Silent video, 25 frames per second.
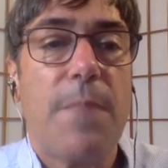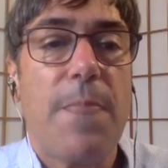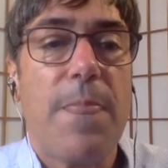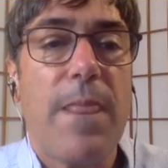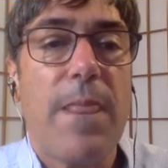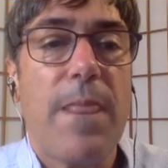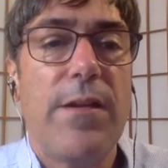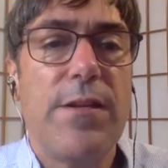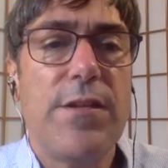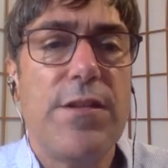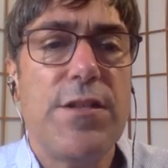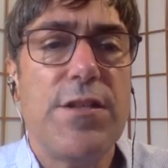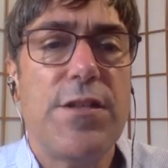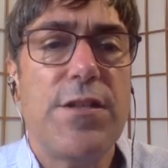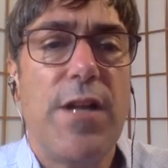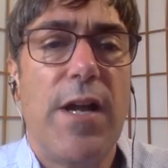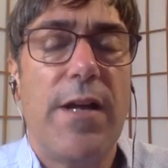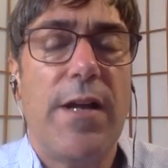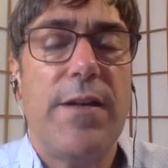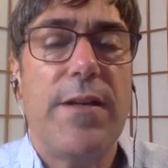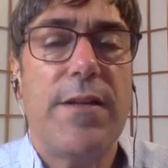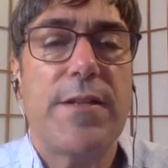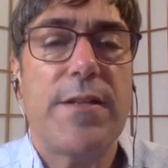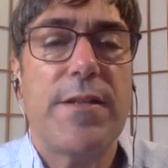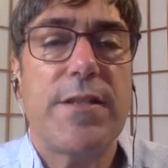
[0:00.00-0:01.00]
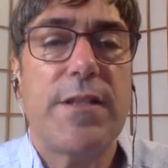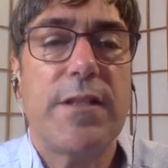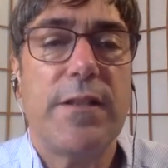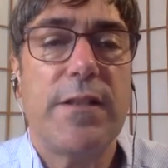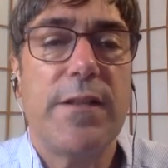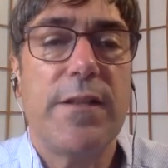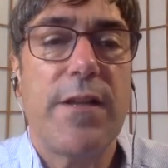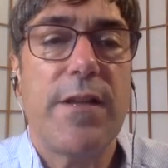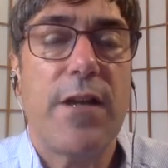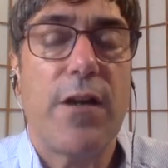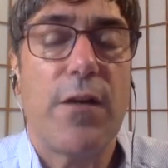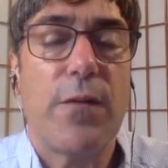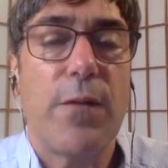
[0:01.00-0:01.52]
this is not necessarily
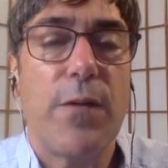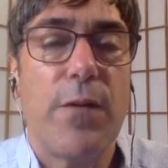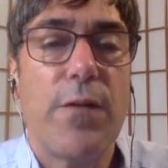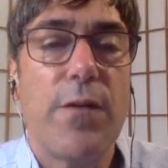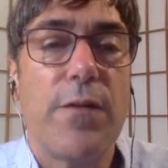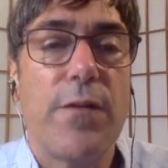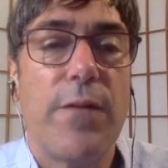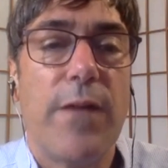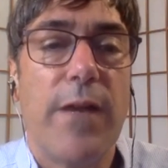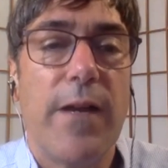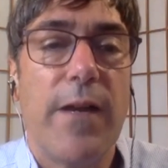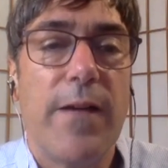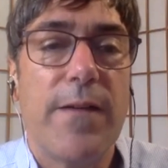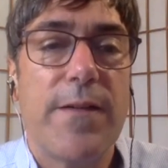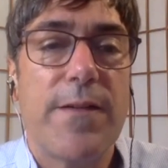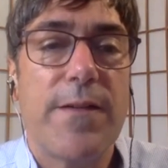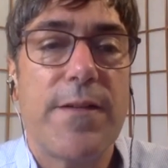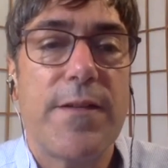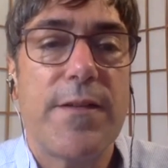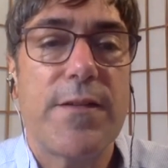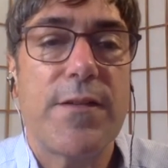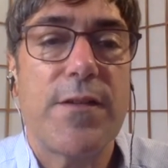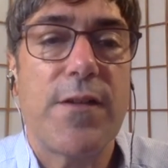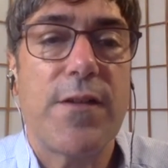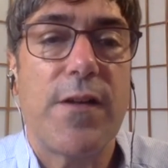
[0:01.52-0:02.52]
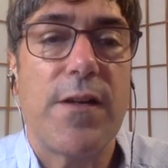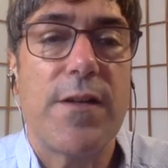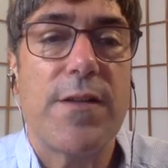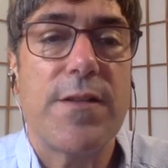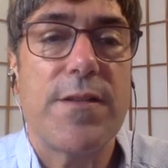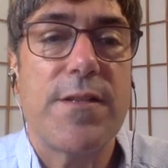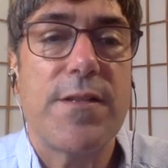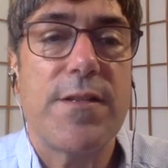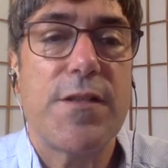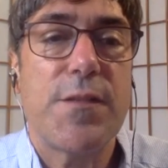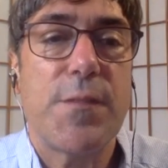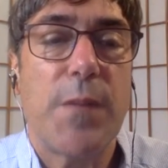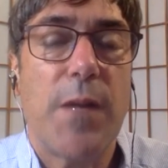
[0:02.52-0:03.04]
the coronavirus that has
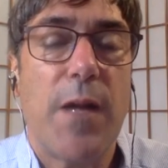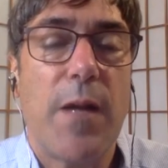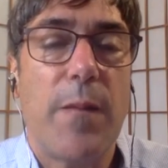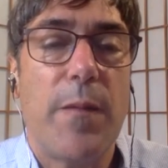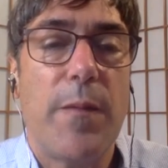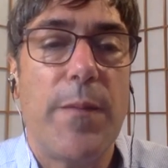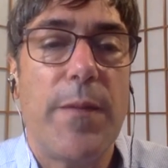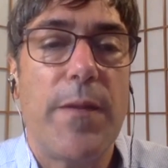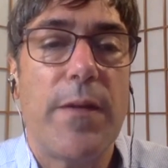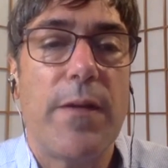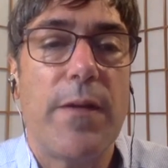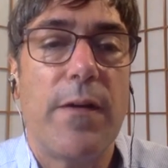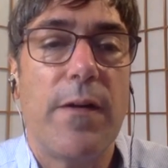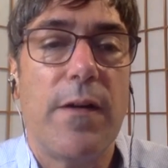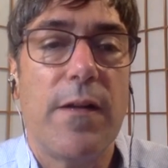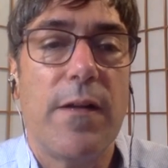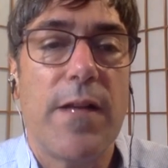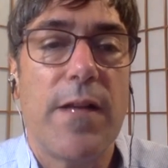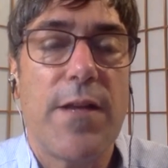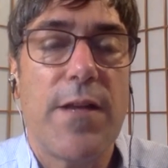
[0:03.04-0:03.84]
caused this problem at all.